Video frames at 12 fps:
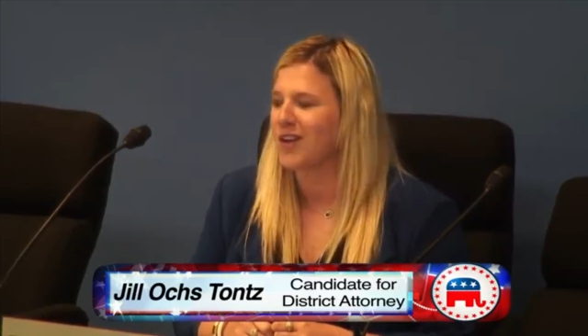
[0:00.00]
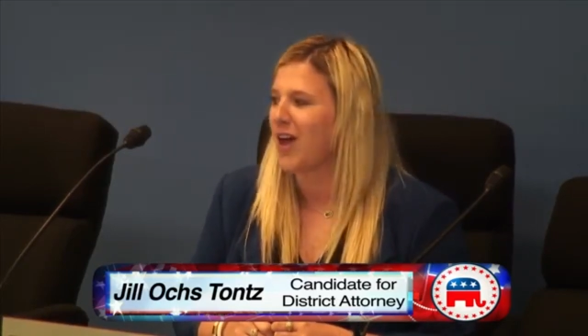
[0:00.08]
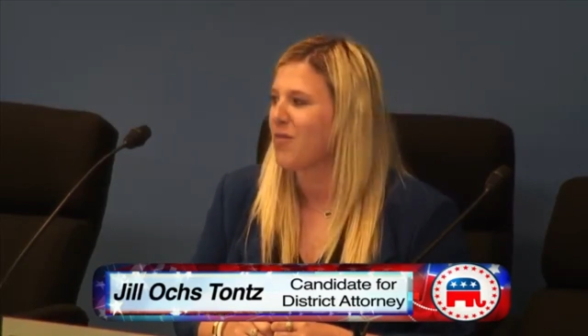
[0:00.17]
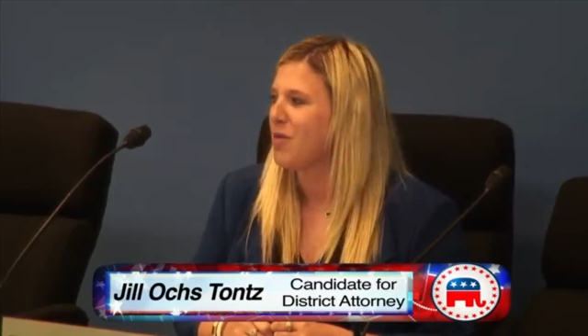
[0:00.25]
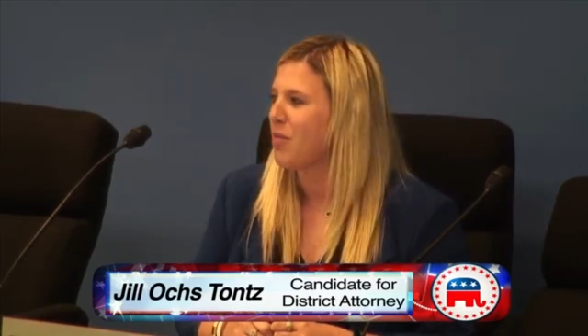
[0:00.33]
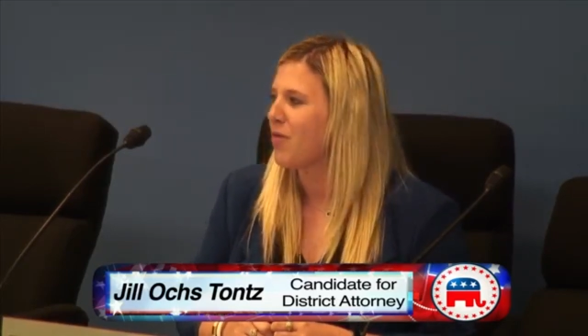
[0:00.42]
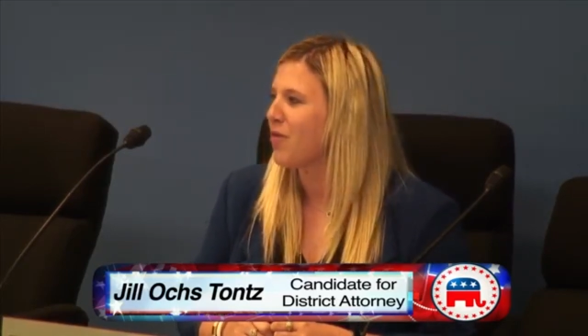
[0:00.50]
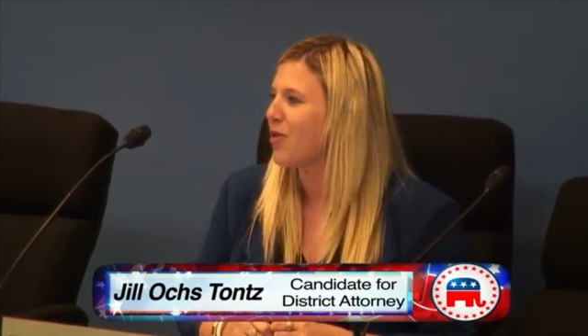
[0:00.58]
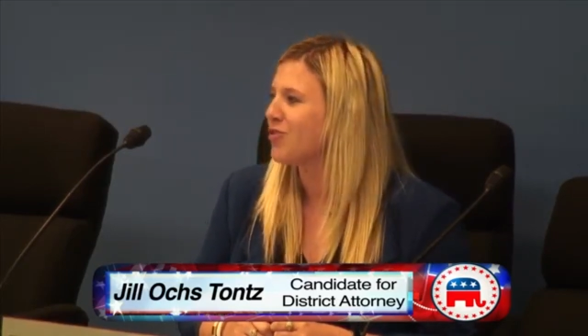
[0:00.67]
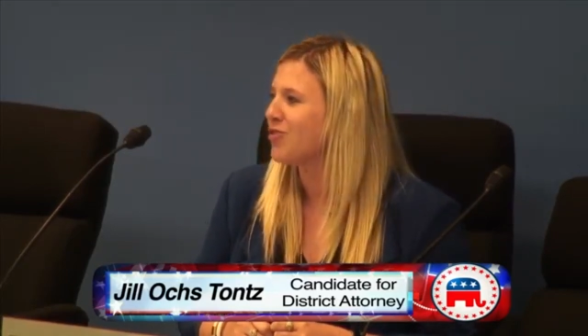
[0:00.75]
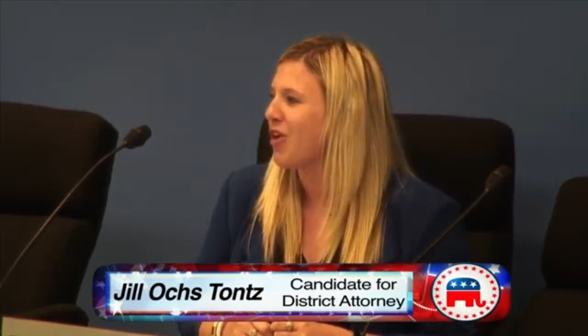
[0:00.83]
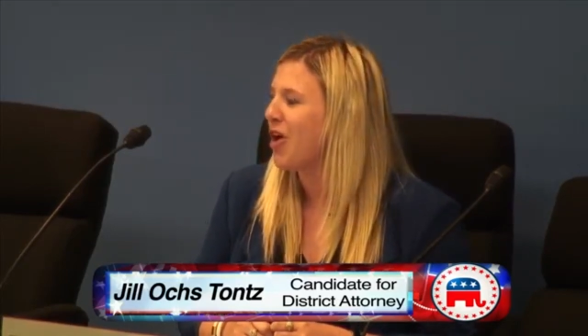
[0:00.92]
gave me my
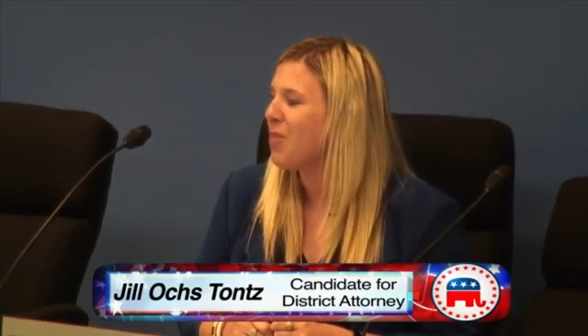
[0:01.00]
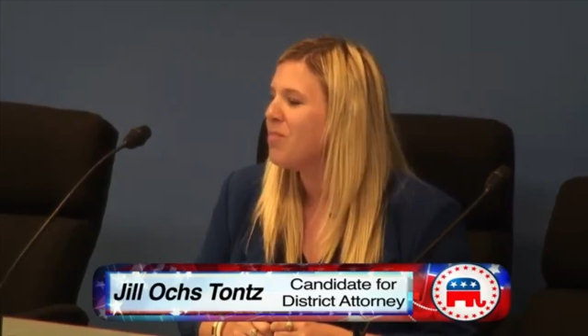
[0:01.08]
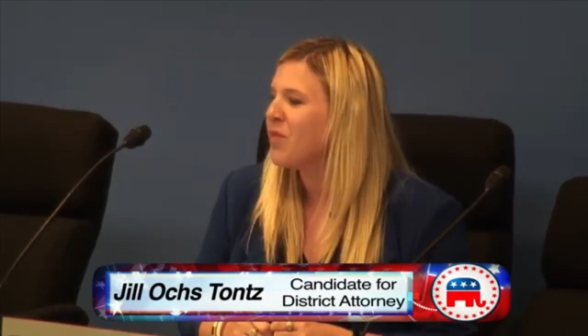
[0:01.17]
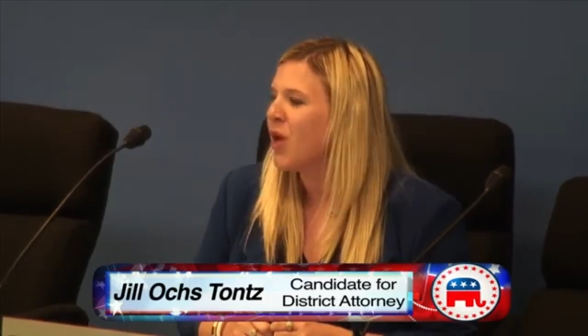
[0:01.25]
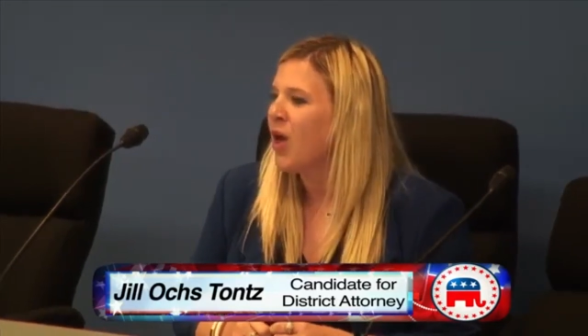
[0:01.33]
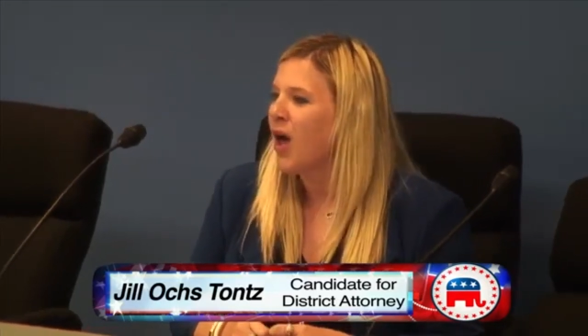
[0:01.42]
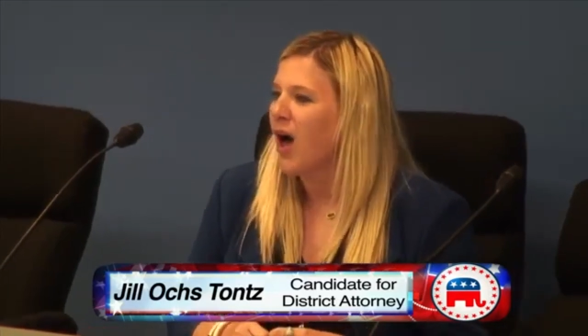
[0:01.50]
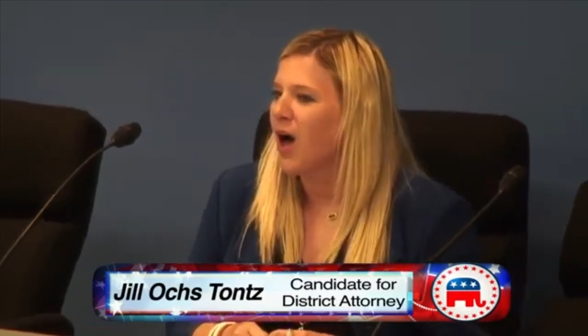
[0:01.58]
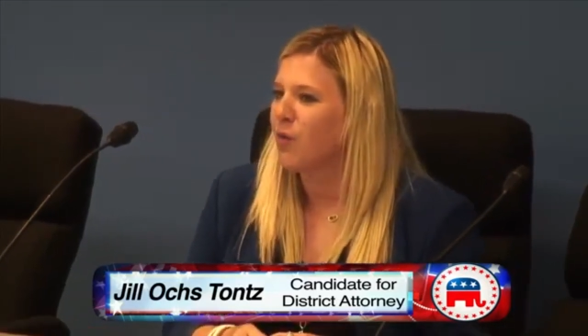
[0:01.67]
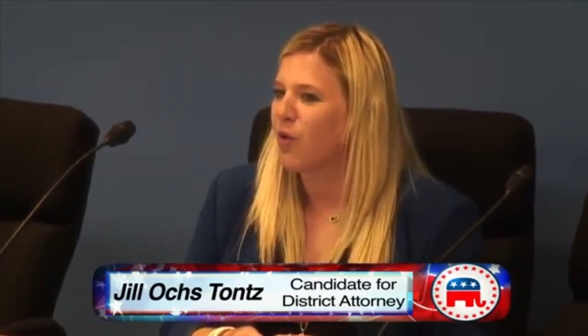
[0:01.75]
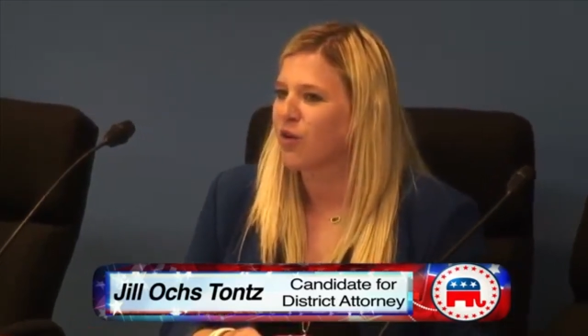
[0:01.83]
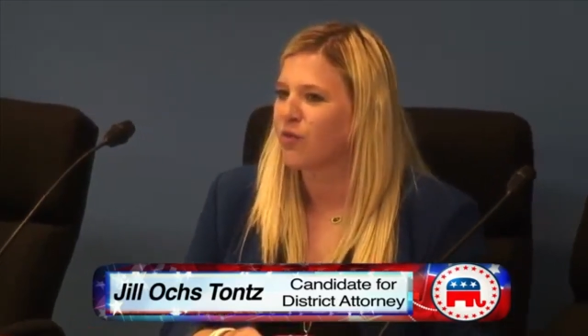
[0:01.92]
first job.
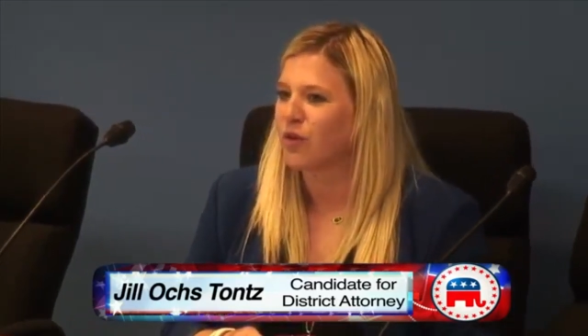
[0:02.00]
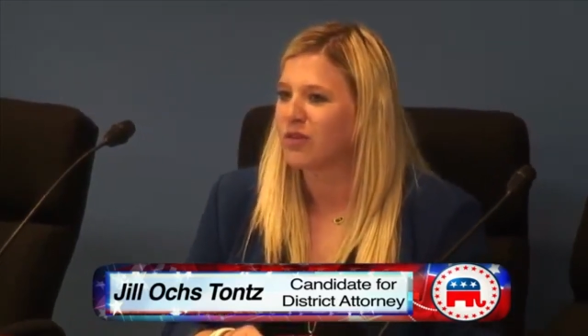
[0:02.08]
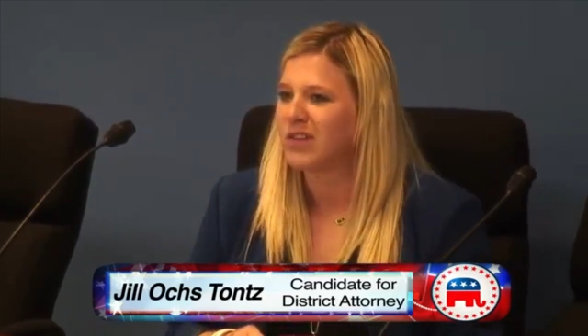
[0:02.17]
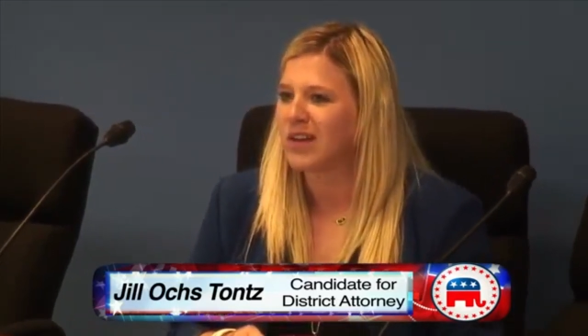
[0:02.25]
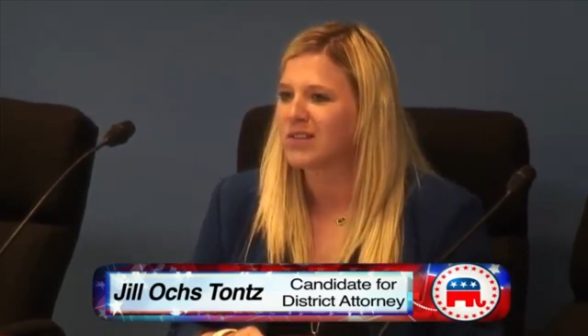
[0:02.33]
I worked for 6